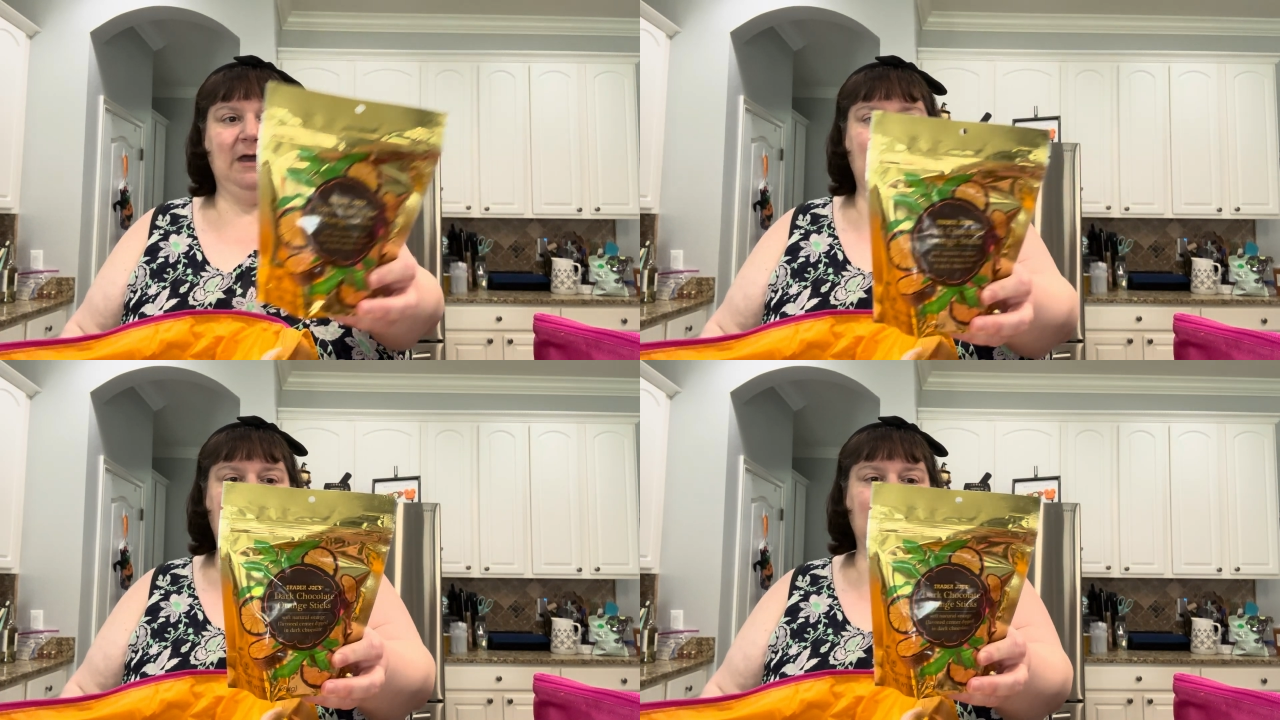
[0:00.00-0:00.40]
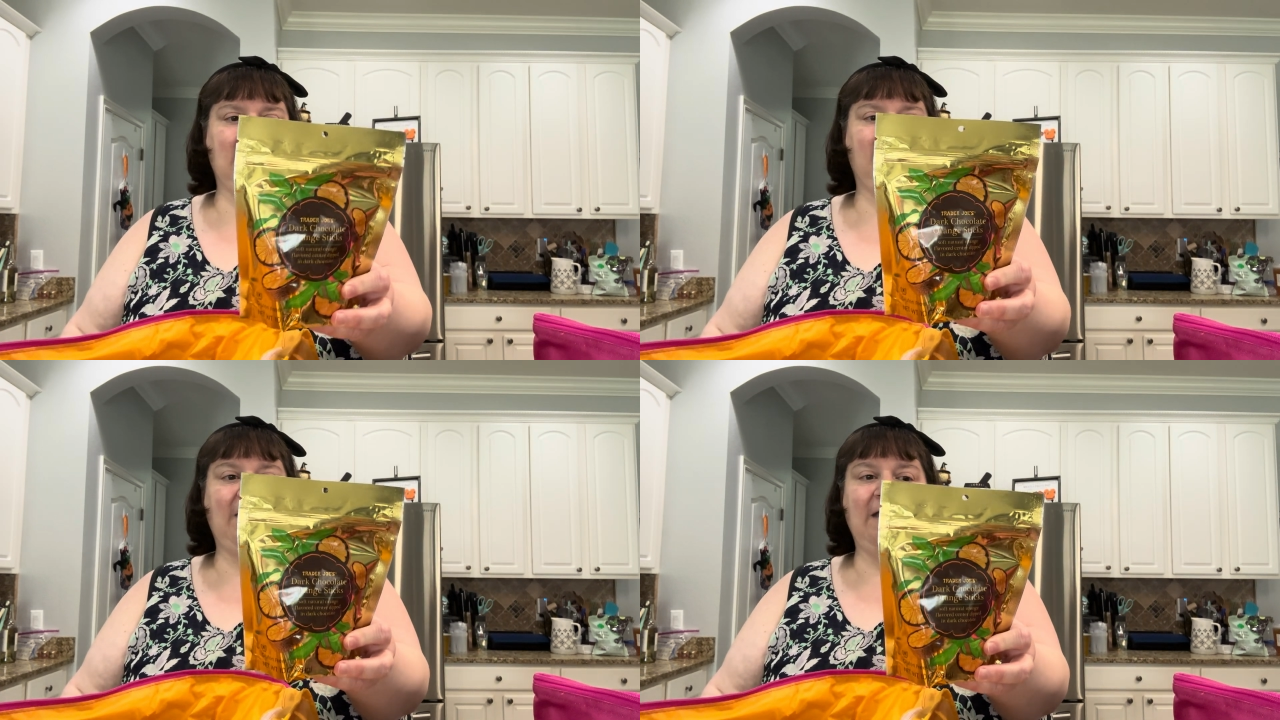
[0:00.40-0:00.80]
You
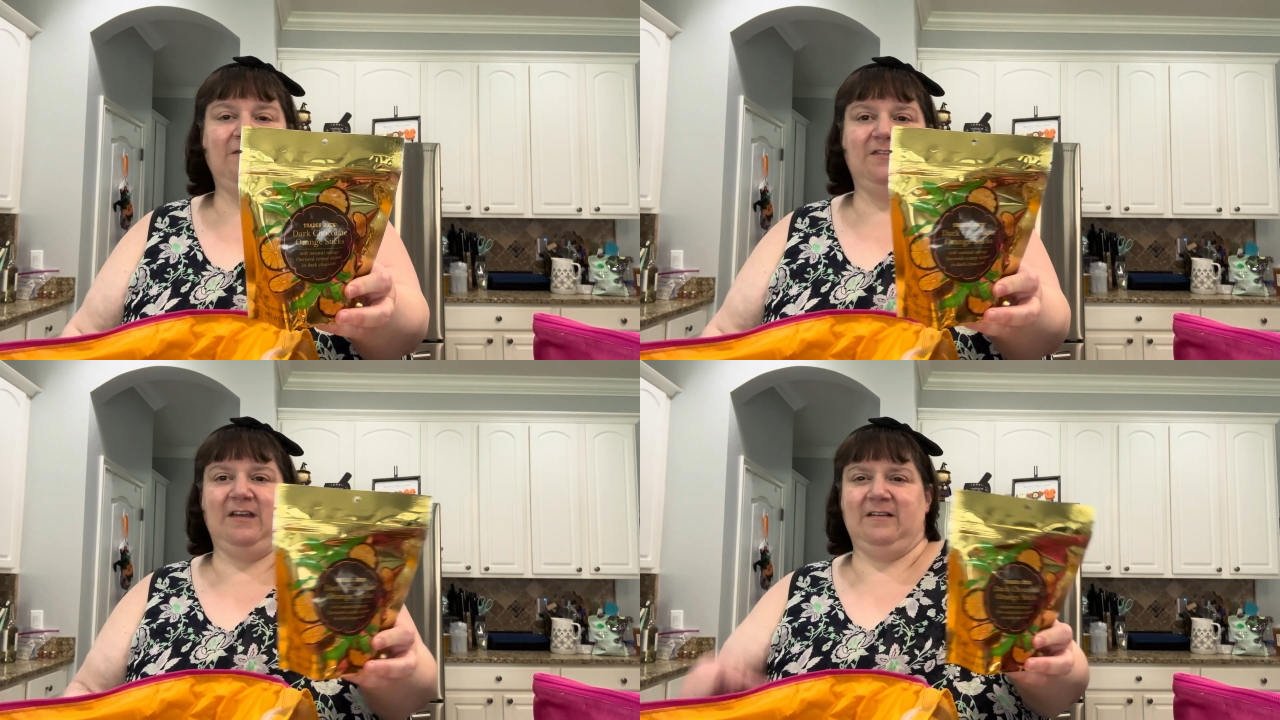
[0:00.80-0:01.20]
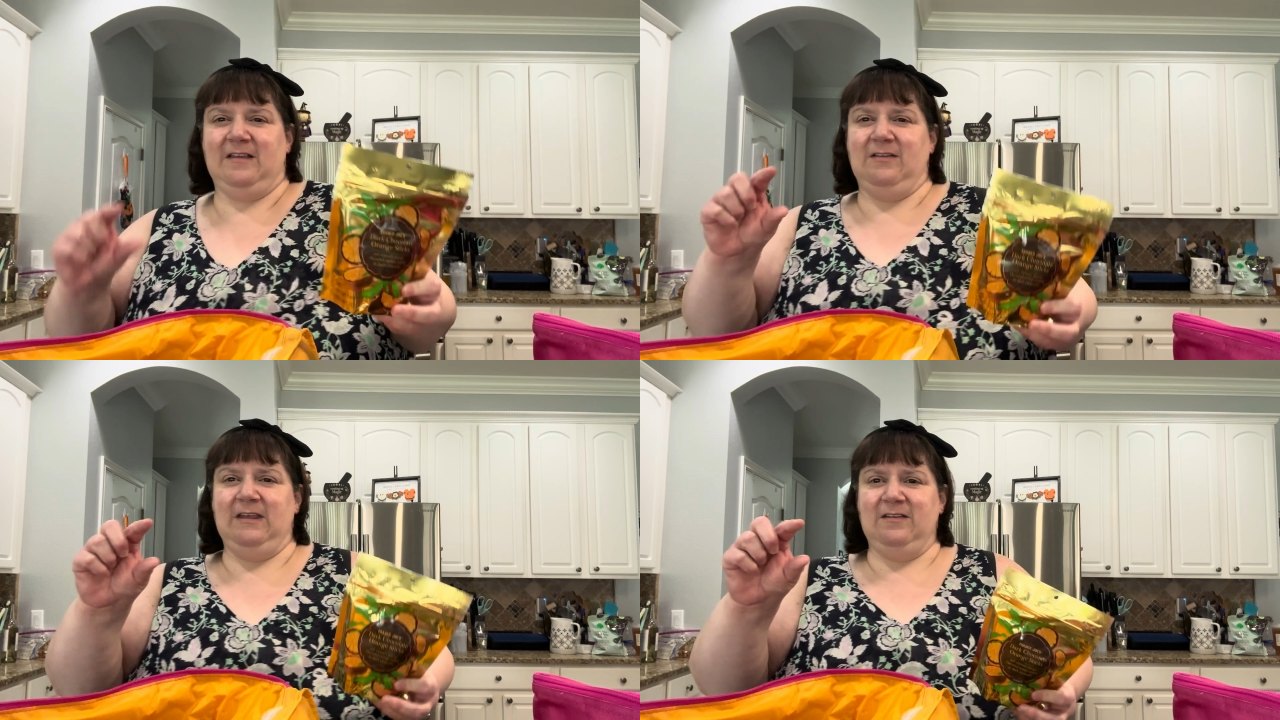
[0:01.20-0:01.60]
get 5 sticks.
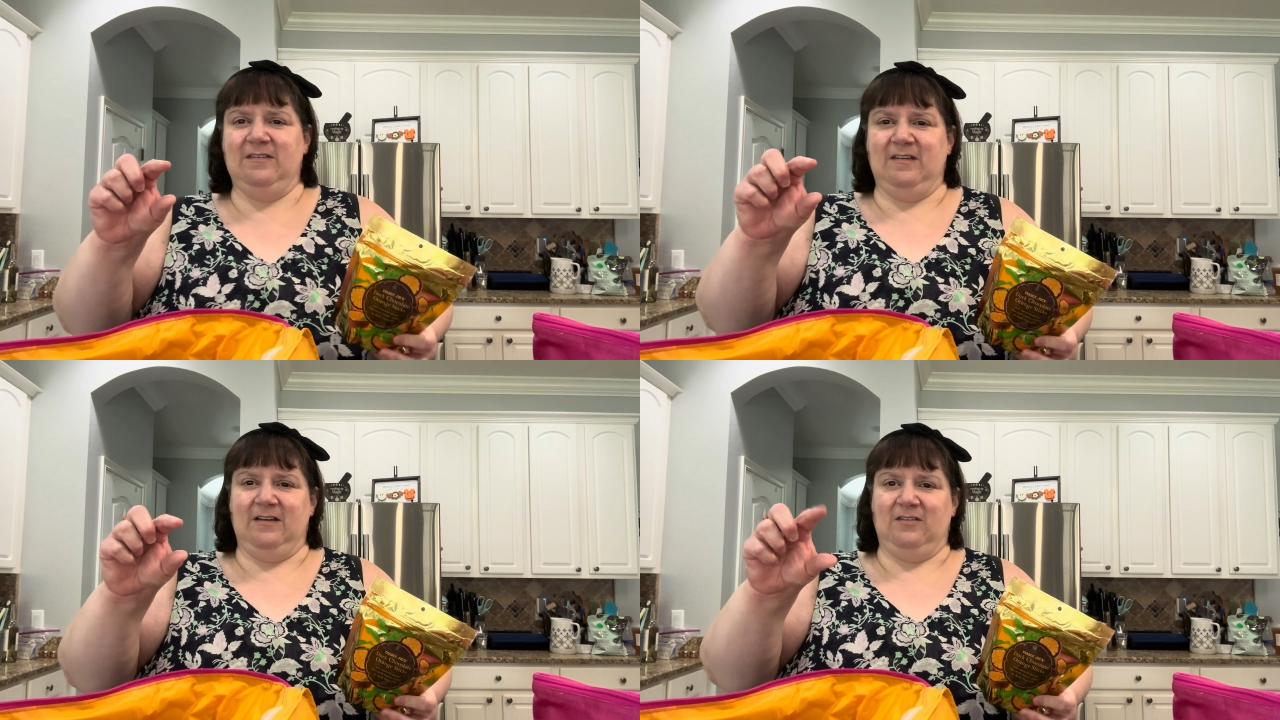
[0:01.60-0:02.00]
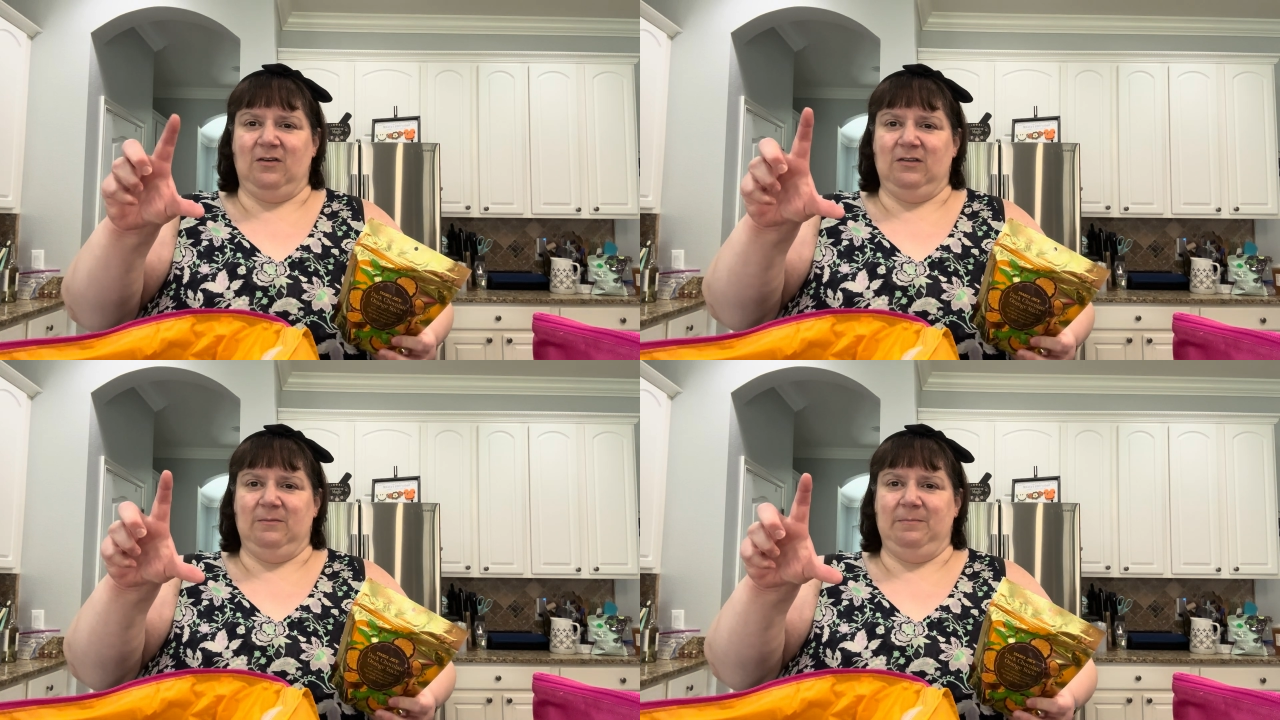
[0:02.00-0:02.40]
Now these sticks
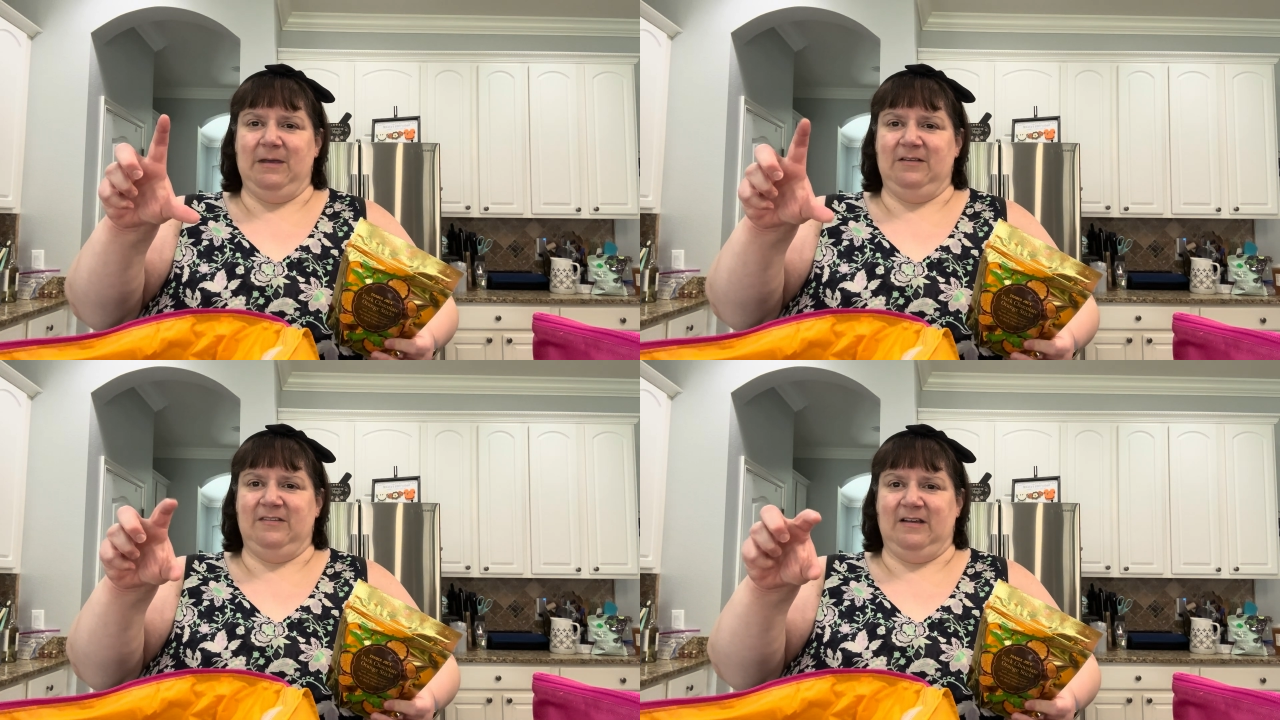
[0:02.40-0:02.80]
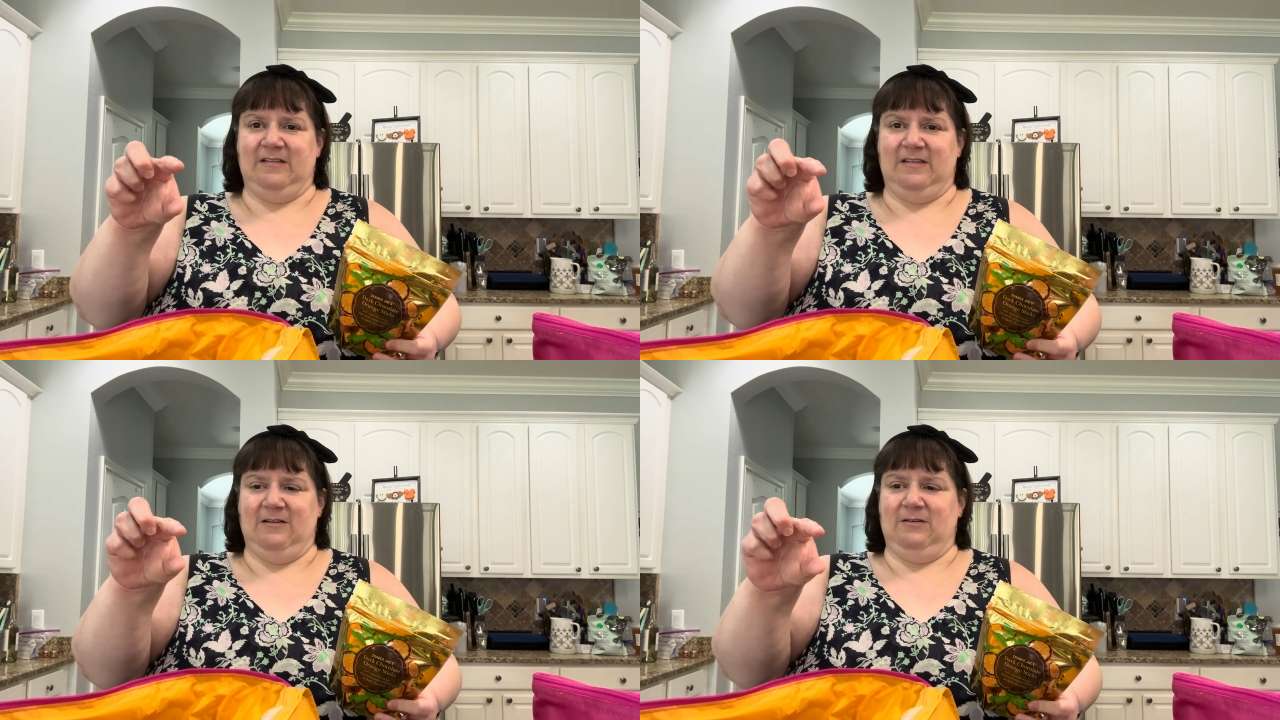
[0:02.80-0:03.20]
aren't big
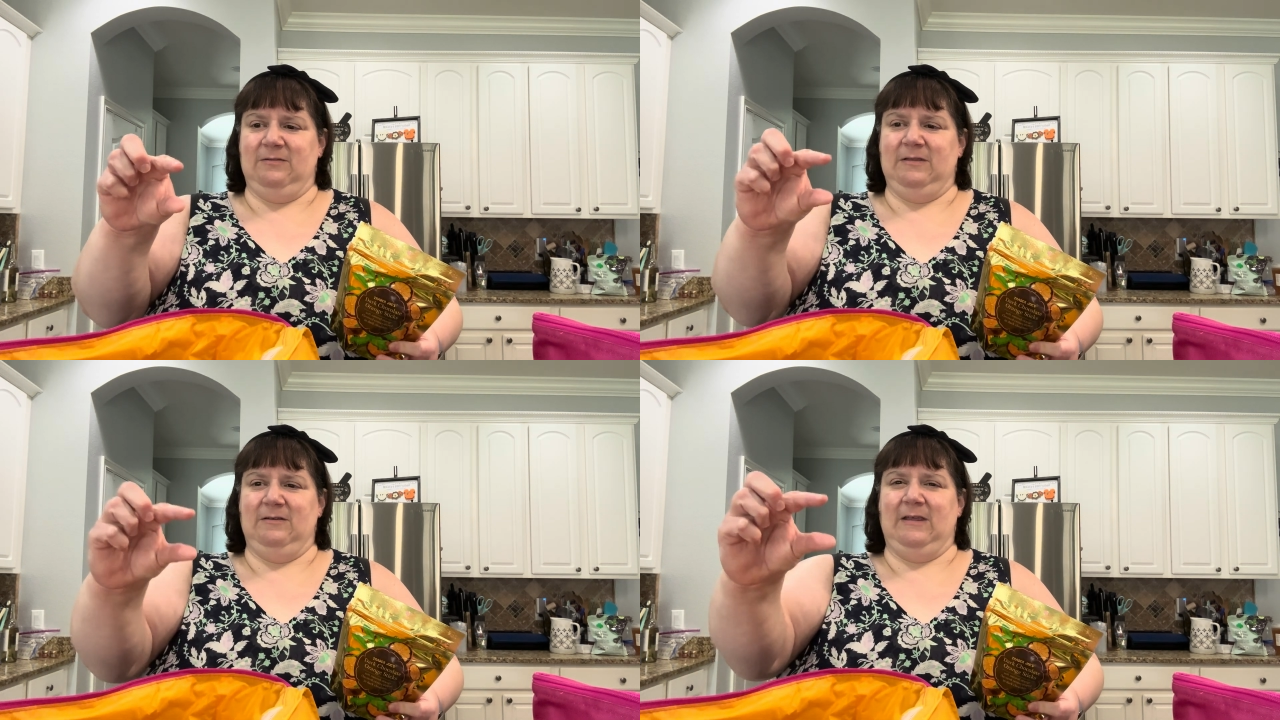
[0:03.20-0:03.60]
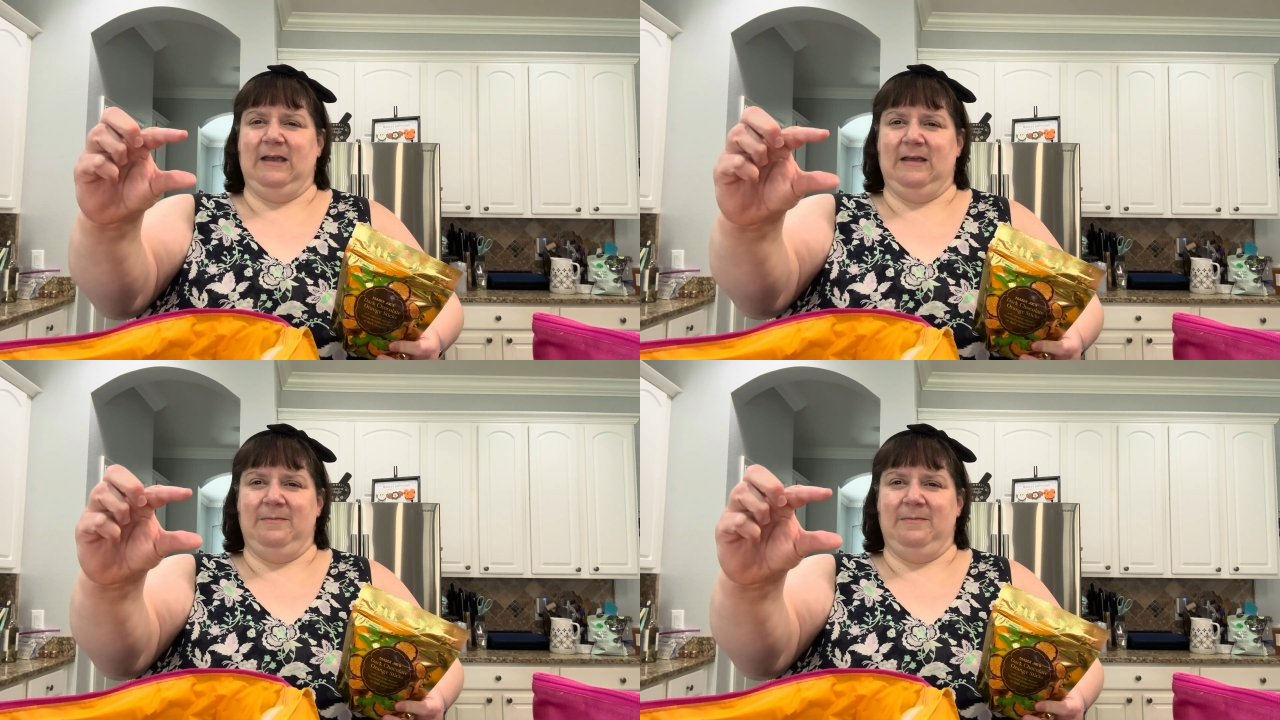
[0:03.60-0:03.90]
sticks. They're like